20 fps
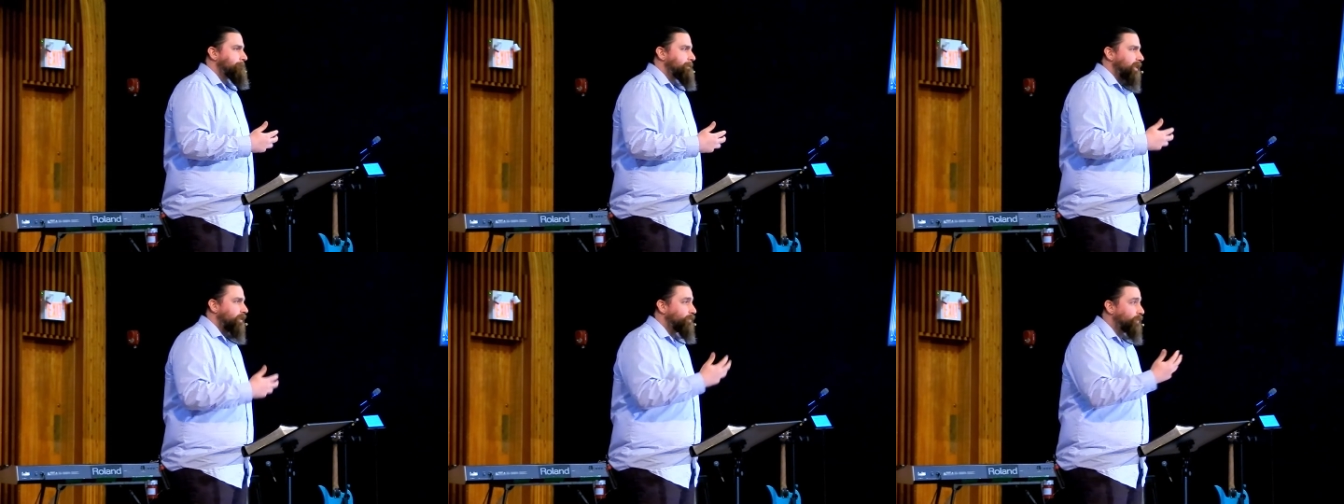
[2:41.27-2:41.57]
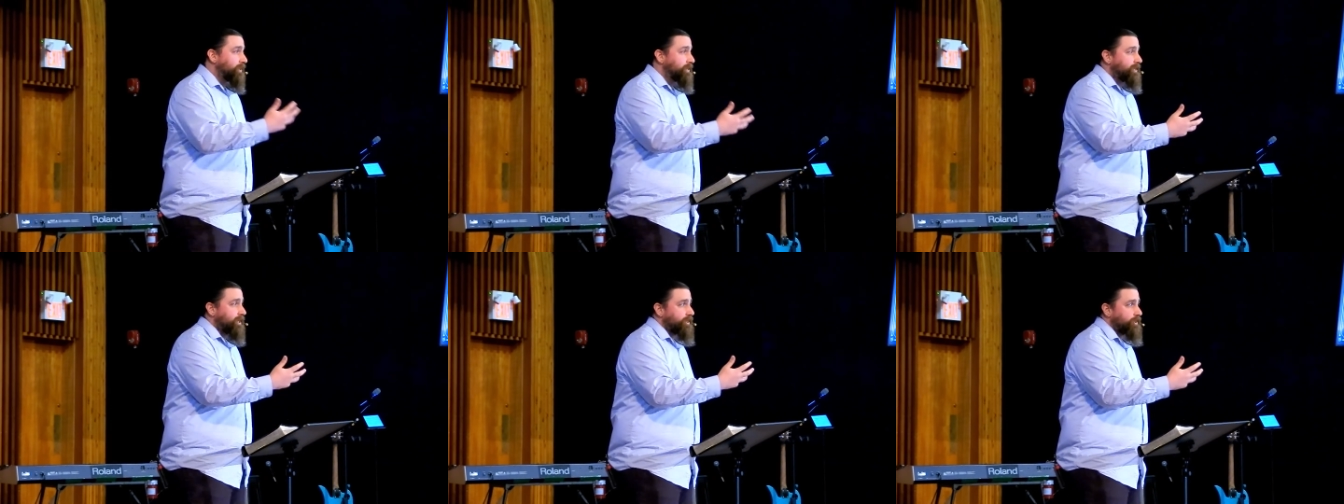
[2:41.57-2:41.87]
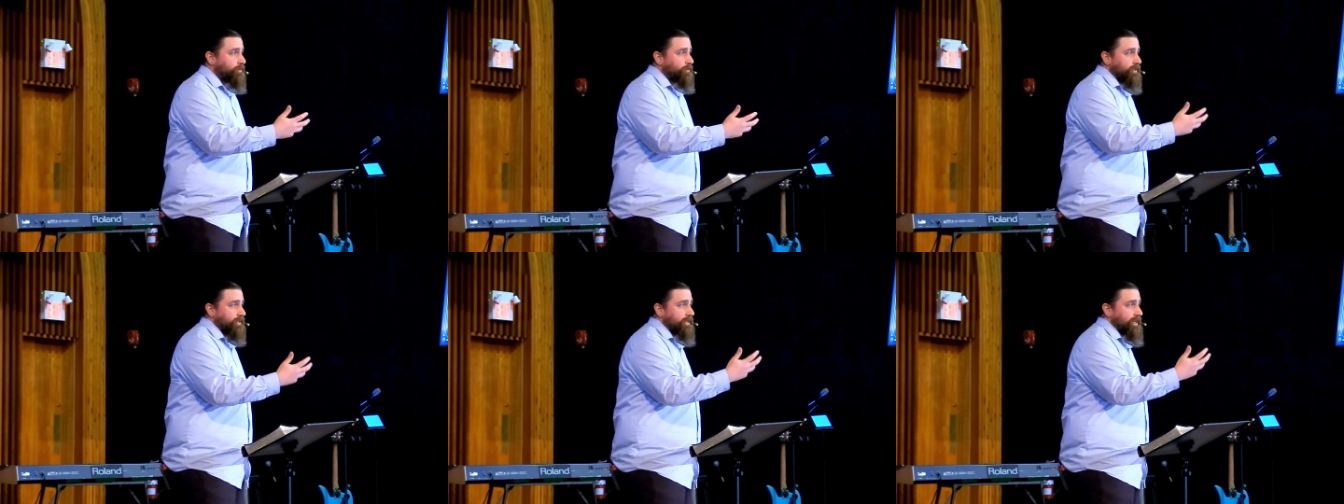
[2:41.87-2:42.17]
And one day
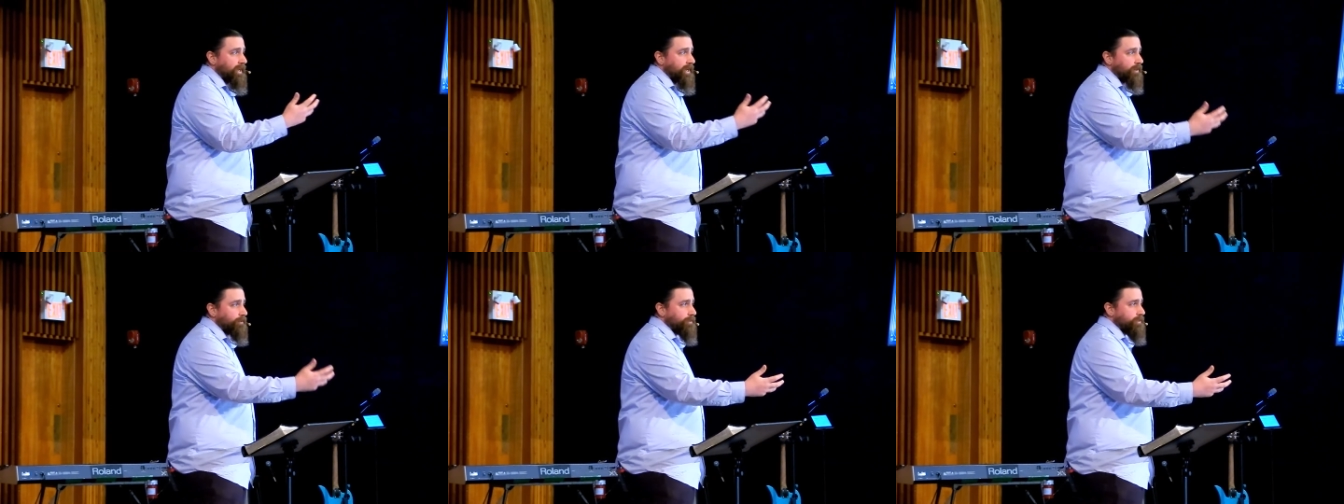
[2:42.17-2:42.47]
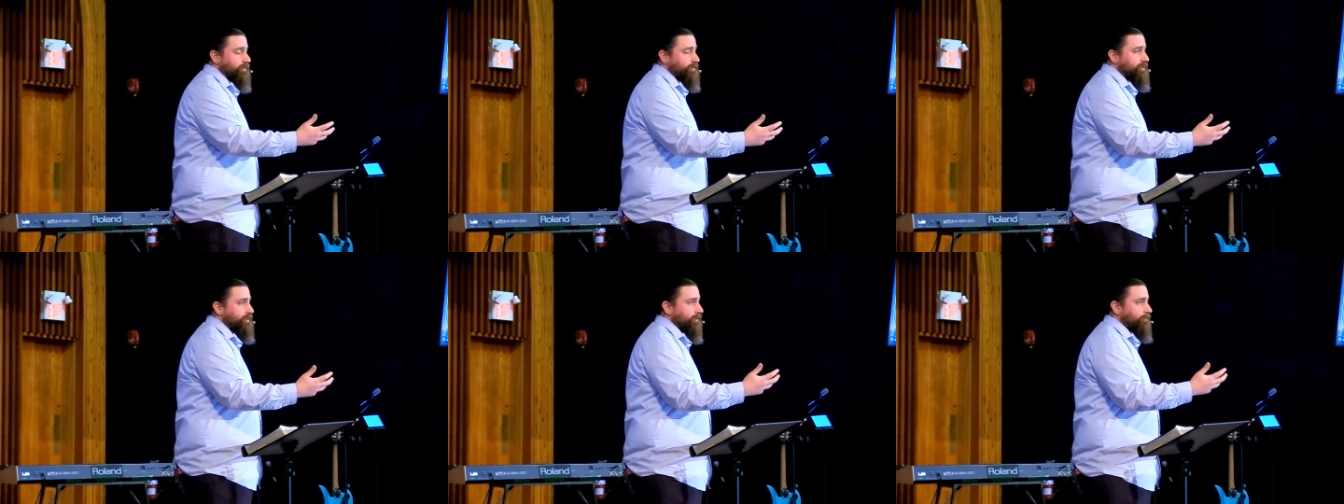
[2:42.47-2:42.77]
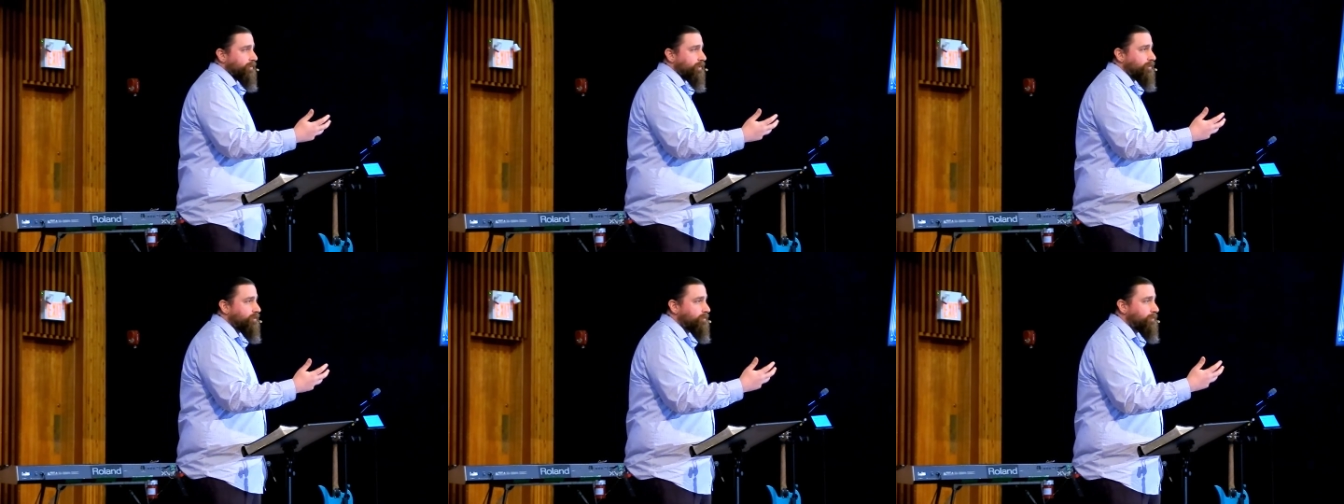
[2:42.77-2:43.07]
you encounter
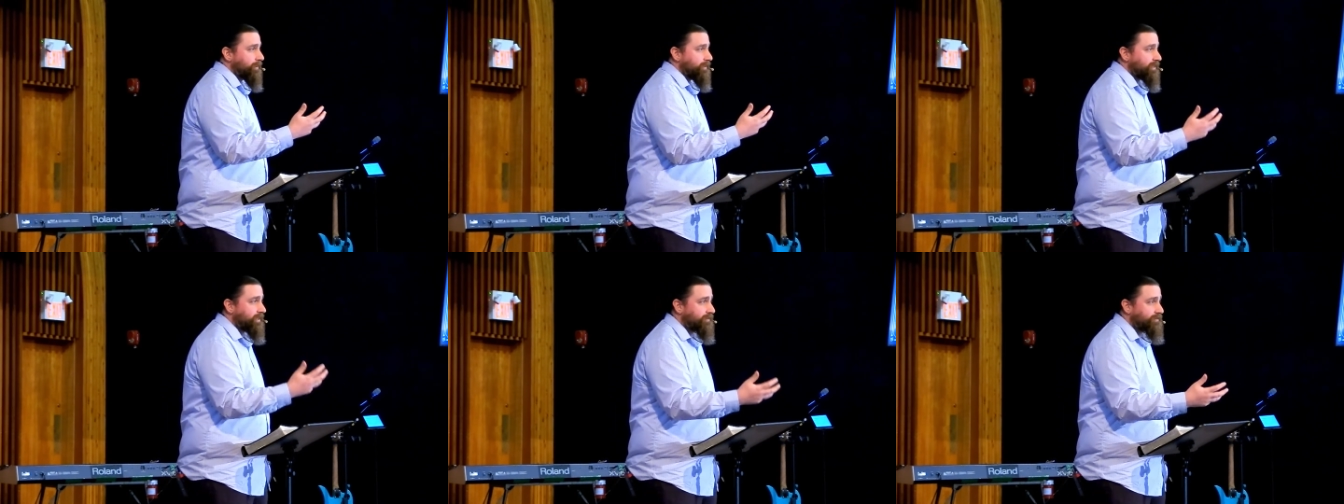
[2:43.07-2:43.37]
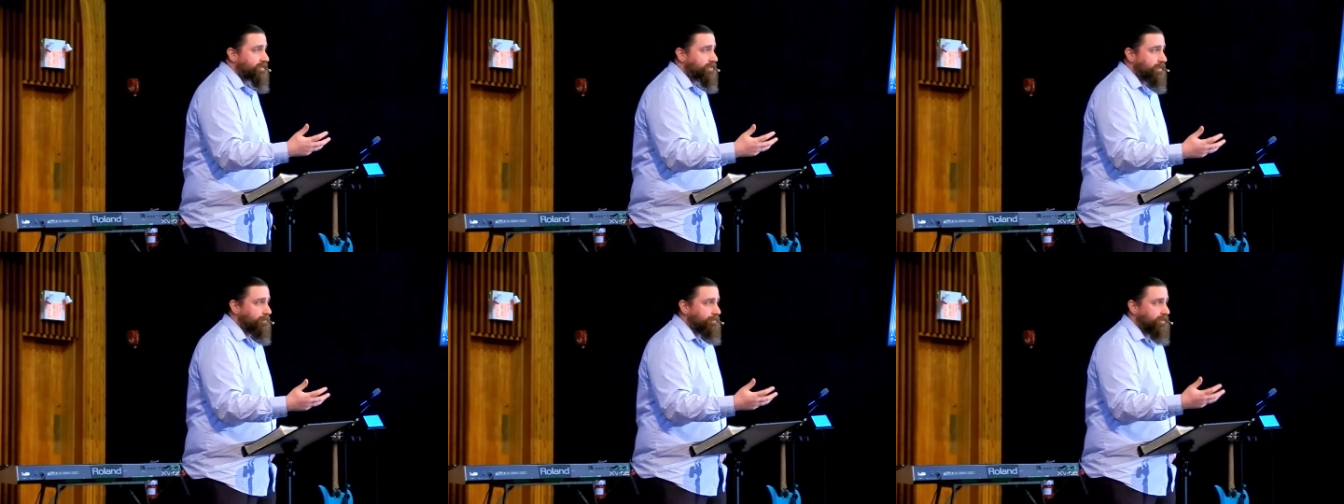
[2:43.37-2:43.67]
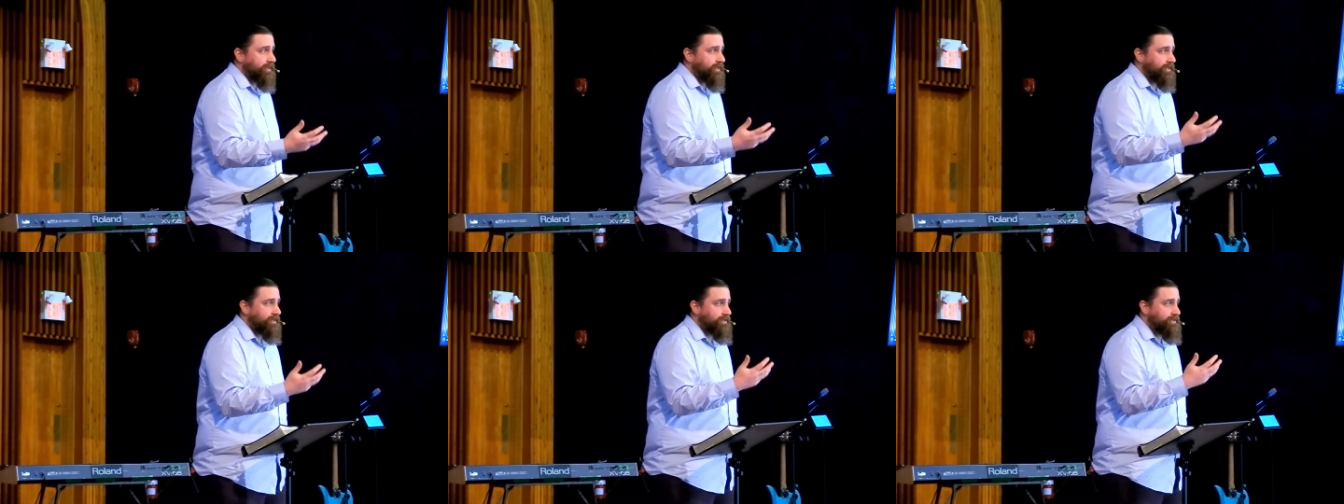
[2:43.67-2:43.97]
someone who believes
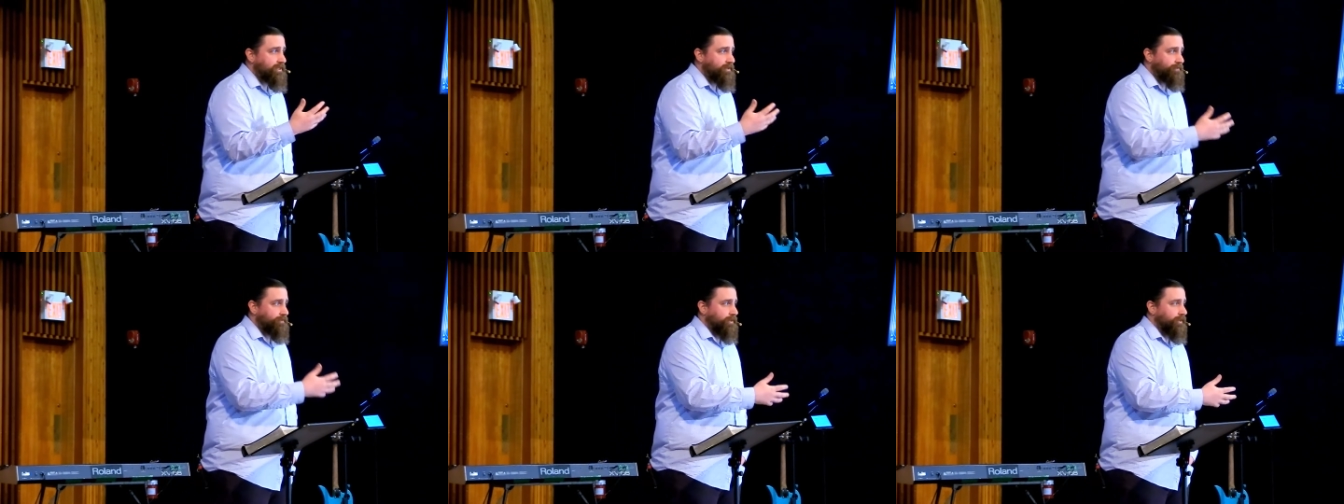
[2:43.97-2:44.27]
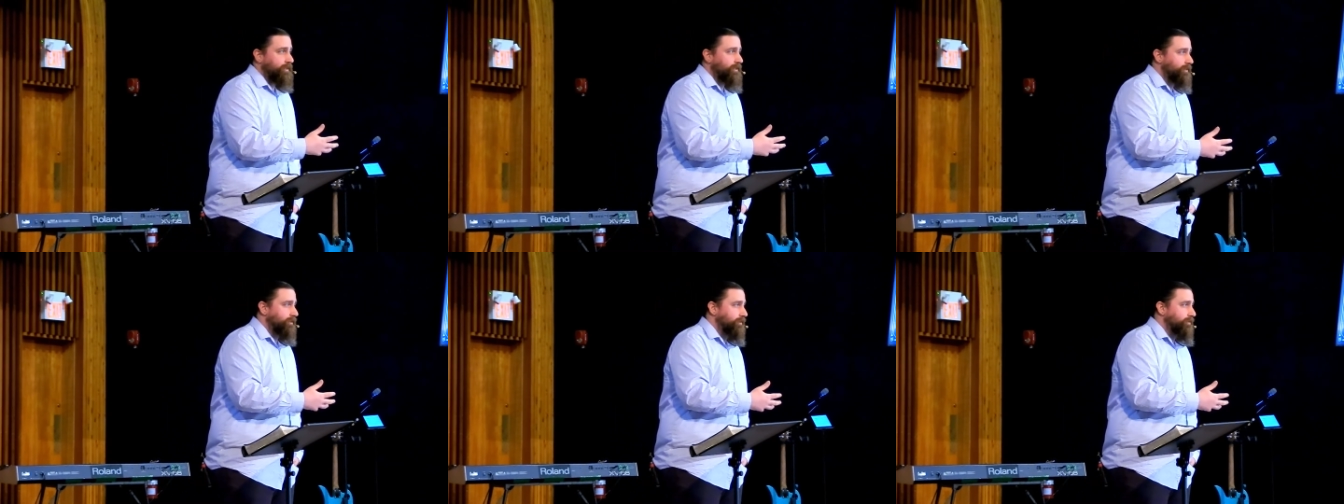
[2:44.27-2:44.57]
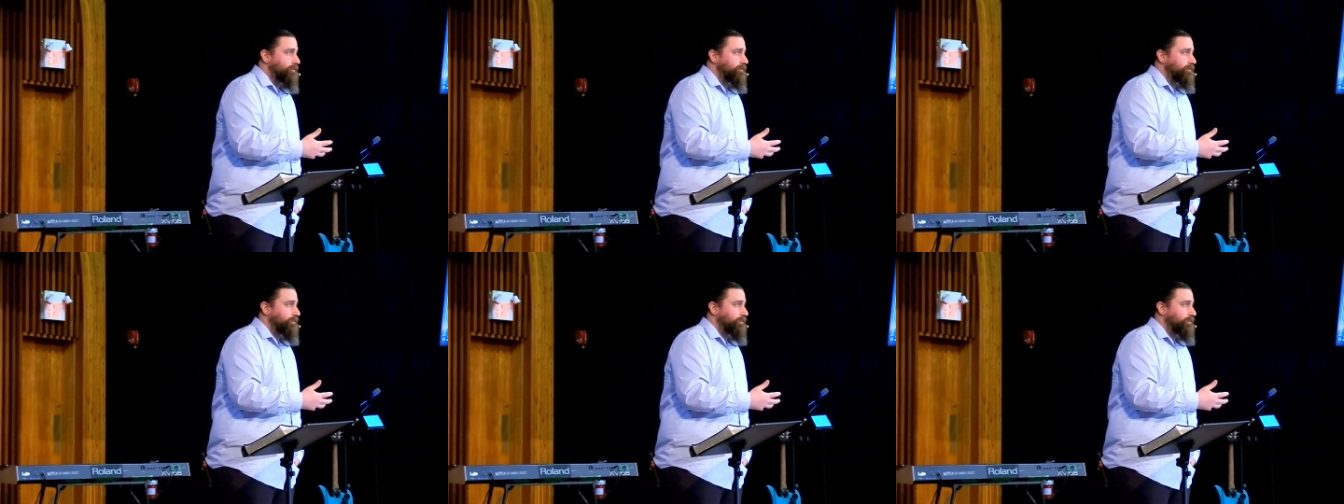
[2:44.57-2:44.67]
something different than you